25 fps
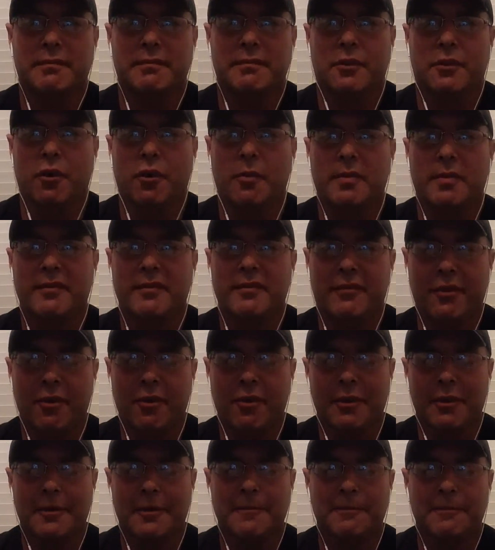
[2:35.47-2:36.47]
grew up in
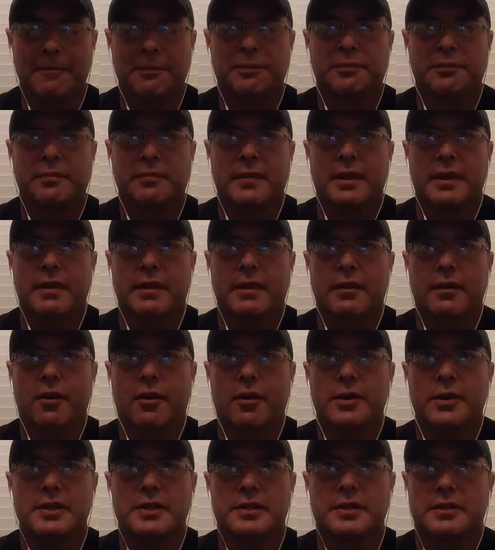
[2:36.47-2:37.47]
Florida,
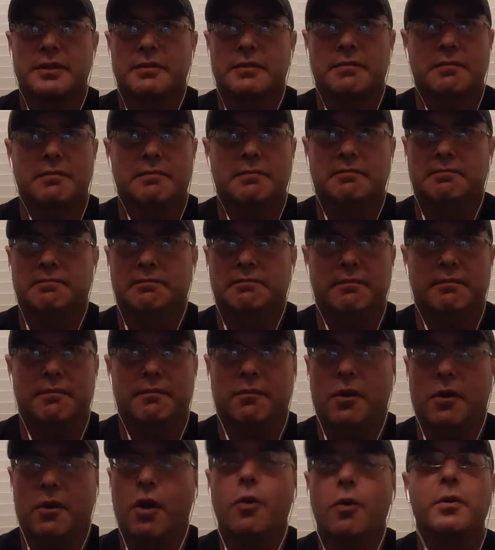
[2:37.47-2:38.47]
always
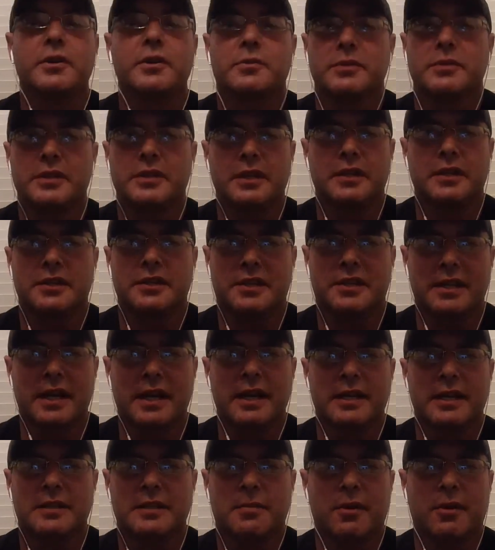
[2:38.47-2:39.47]
was into
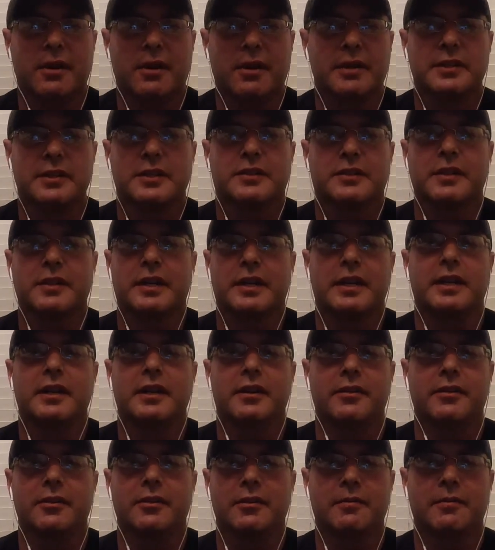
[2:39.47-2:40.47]
snakes, probably just like
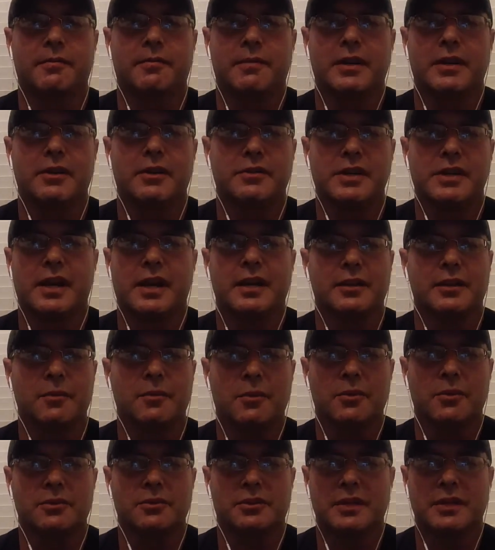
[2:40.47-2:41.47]
any other, you know,
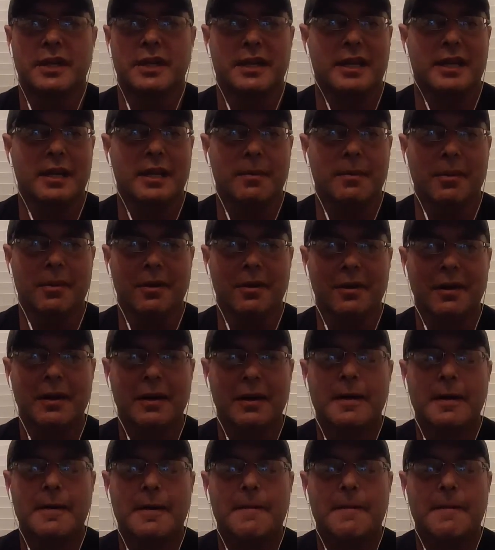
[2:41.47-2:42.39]
dye-in-the-wool snake keeper.